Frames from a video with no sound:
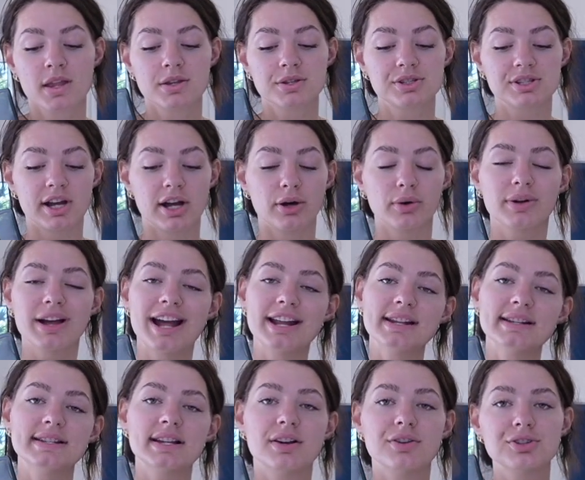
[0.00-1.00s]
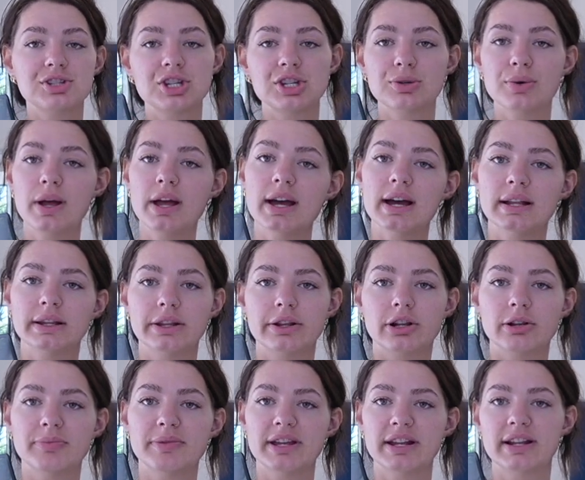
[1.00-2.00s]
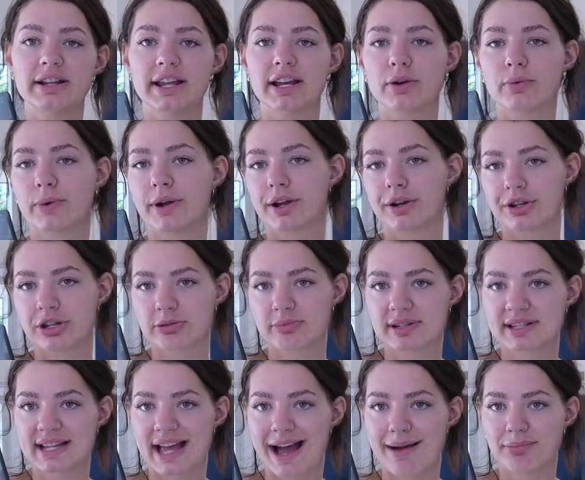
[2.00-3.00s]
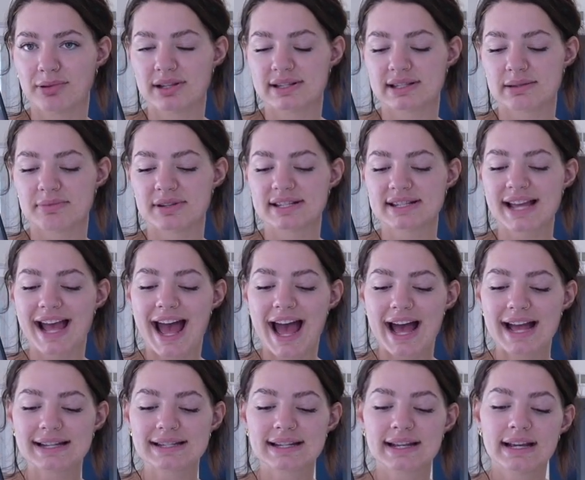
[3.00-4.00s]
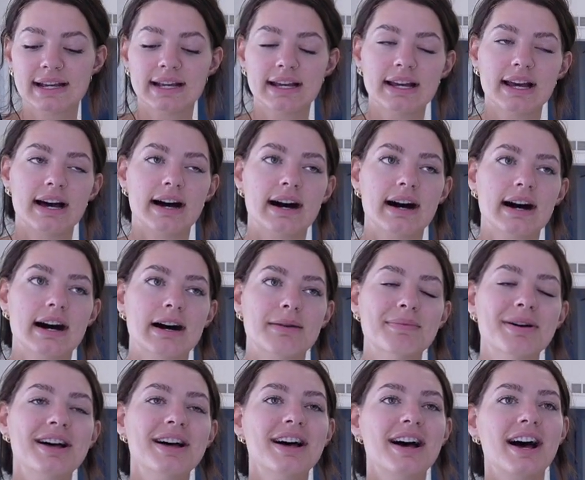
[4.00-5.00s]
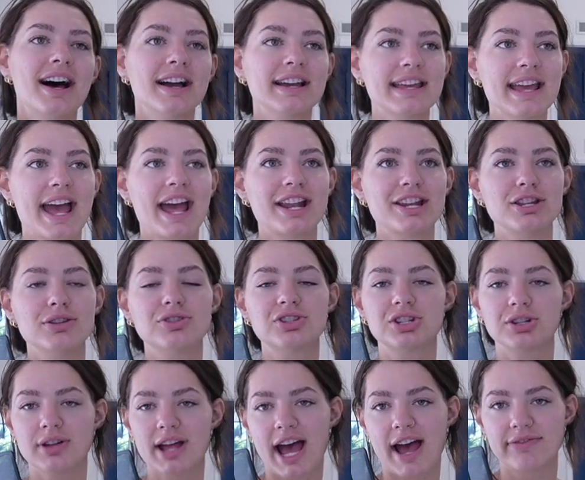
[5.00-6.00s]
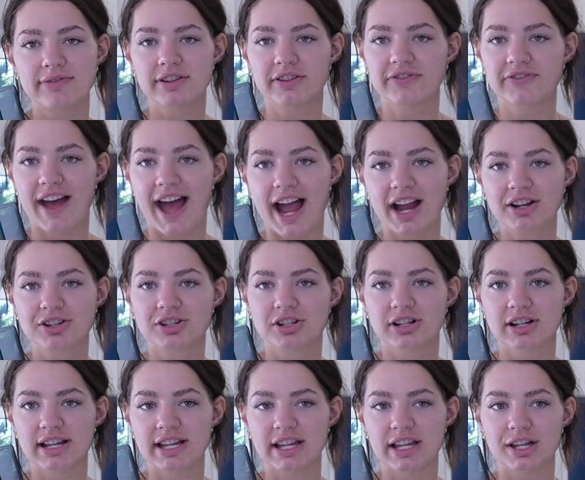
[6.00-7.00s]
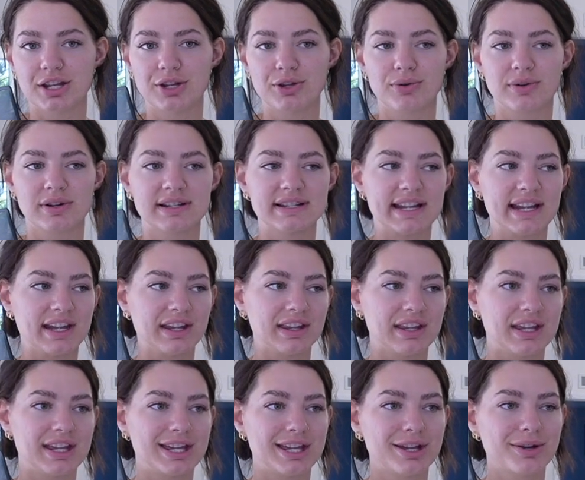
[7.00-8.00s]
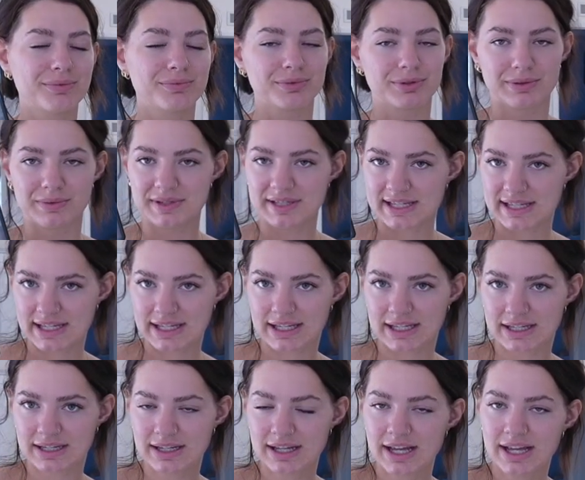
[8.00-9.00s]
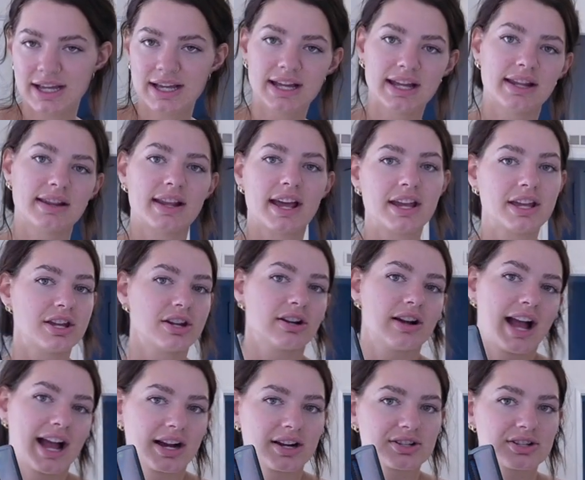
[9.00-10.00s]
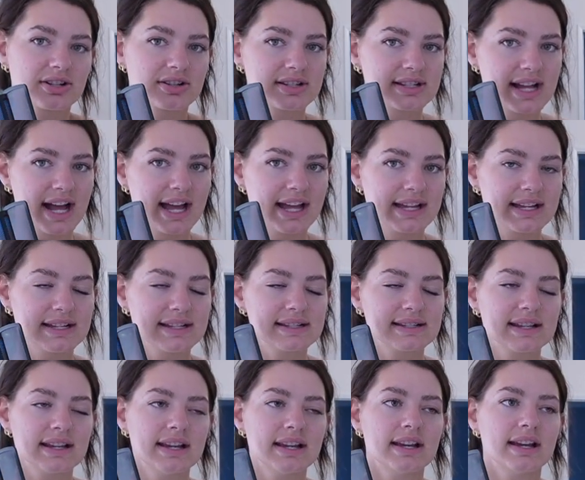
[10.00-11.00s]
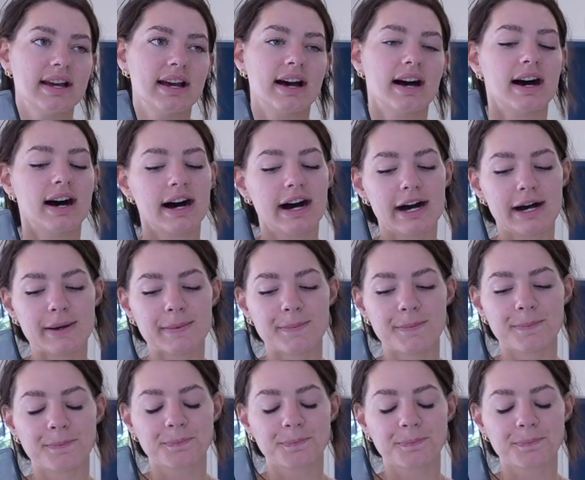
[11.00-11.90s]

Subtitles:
So kind of tells you a little bit like where your metabolism is at. Again, you still have to factor in your daily routine and like your exercise, but